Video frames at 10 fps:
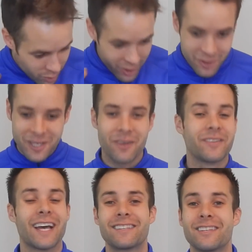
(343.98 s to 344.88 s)
Put yourself
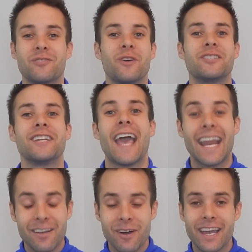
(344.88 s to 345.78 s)
in that situation
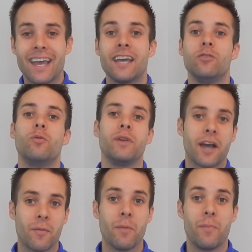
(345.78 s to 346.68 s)
anyway. You'll
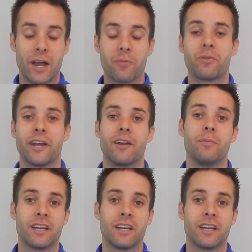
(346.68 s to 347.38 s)
become a better player